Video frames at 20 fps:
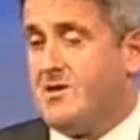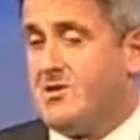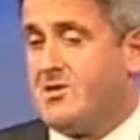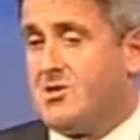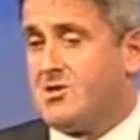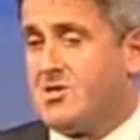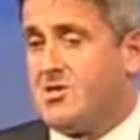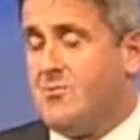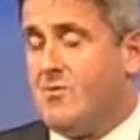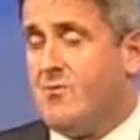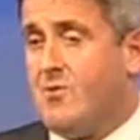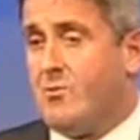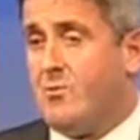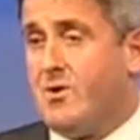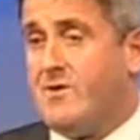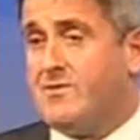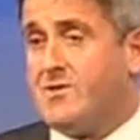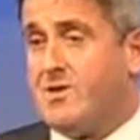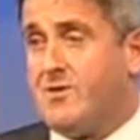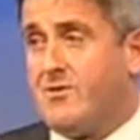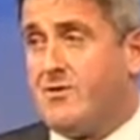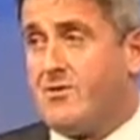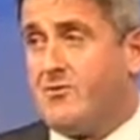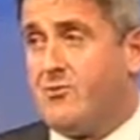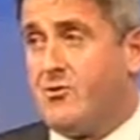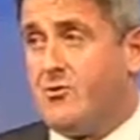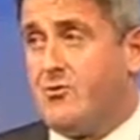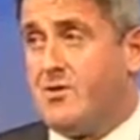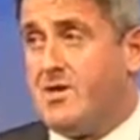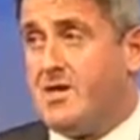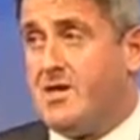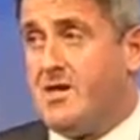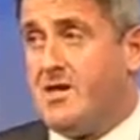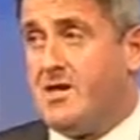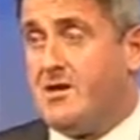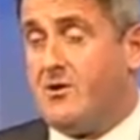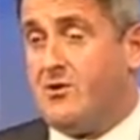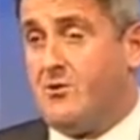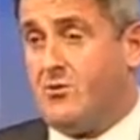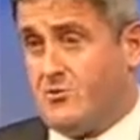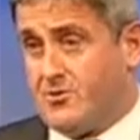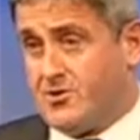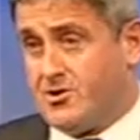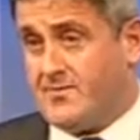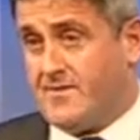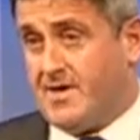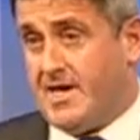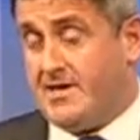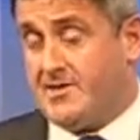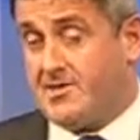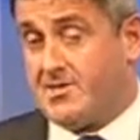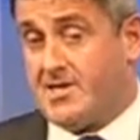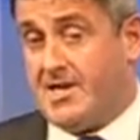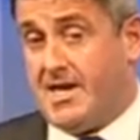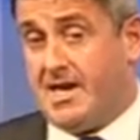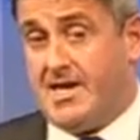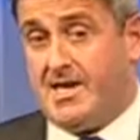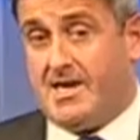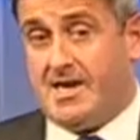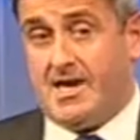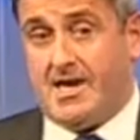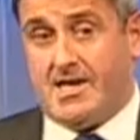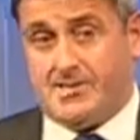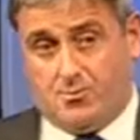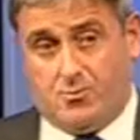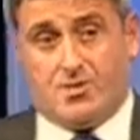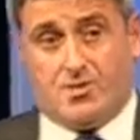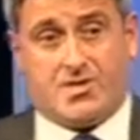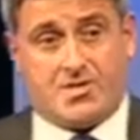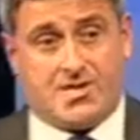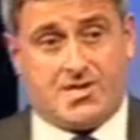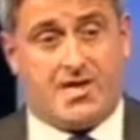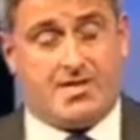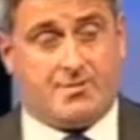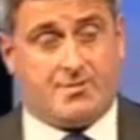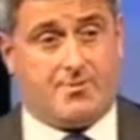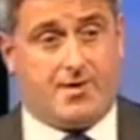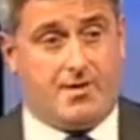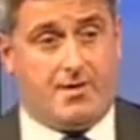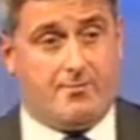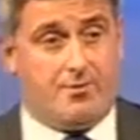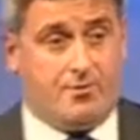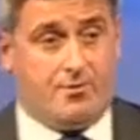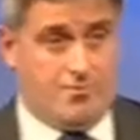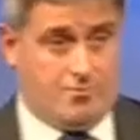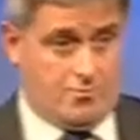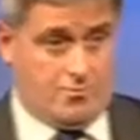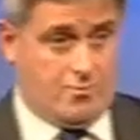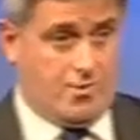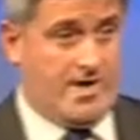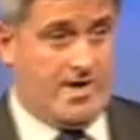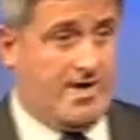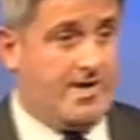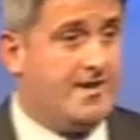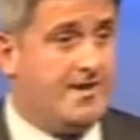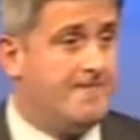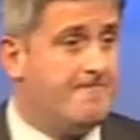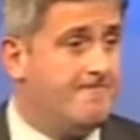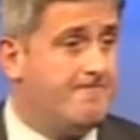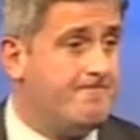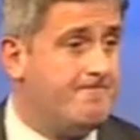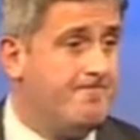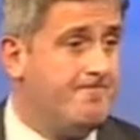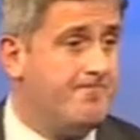So some of what we've done through the launch of the NCA is we want to say to people, we're here.